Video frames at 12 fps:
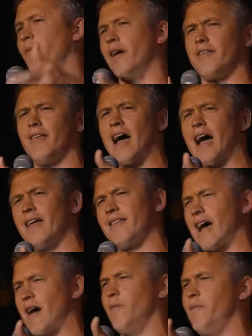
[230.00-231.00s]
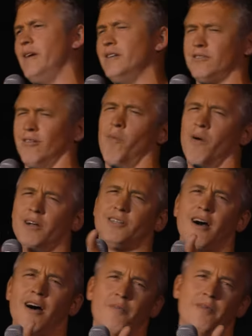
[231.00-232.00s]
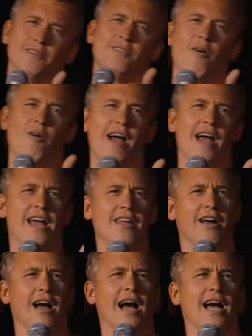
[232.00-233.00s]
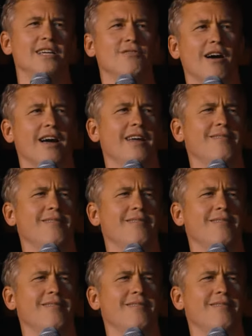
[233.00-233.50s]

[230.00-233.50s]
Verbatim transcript: like, that, that would be so much cum. There's no way you guys fucking.